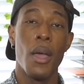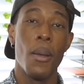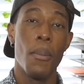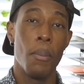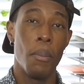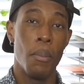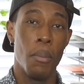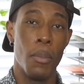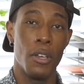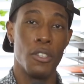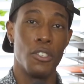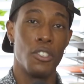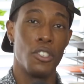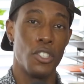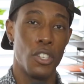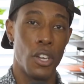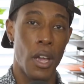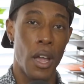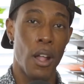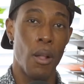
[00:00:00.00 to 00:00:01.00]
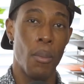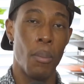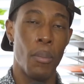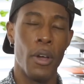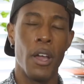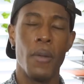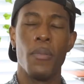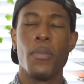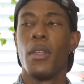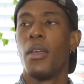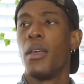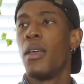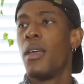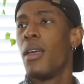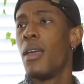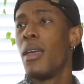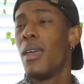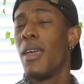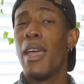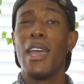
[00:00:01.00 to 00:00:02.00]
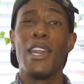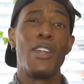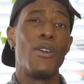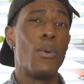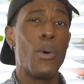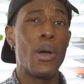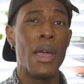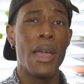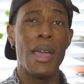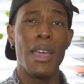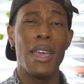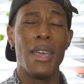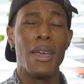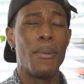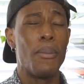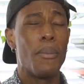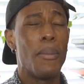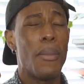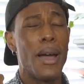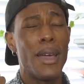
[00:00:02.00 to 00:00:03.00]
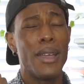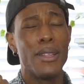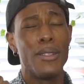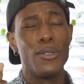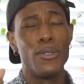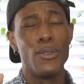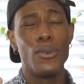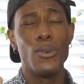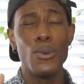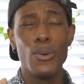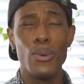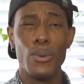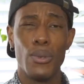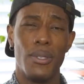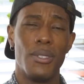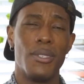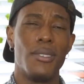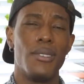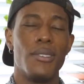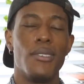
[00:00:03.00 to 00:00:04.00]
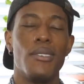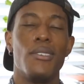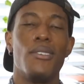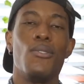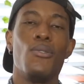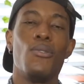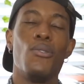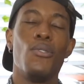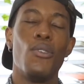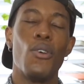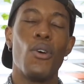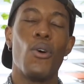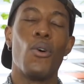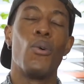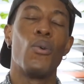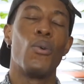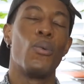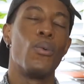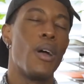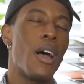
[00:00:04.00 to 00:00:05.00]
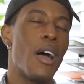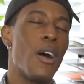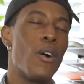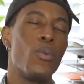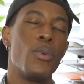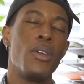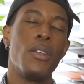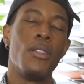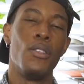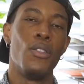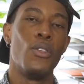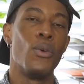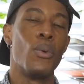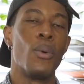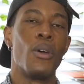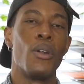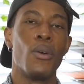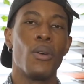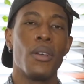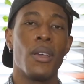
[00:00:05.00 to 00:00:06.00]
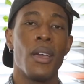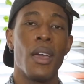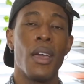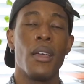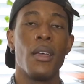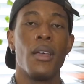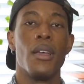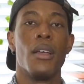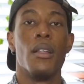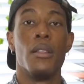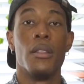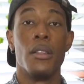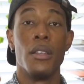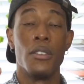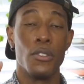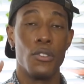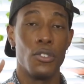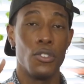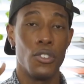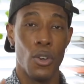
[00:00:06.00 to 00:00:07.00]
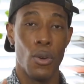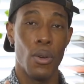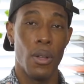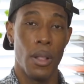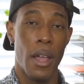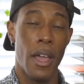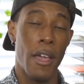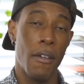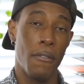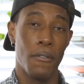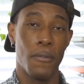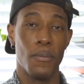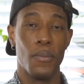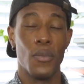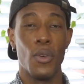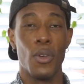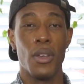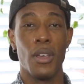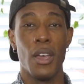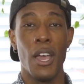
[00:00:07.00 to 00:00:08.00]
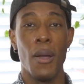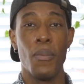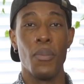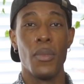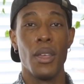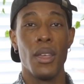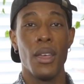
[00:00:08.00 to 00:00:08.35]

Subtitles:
Míchel. But anyway, my dudes, you know how we do it. Okay. This is your life. Okay.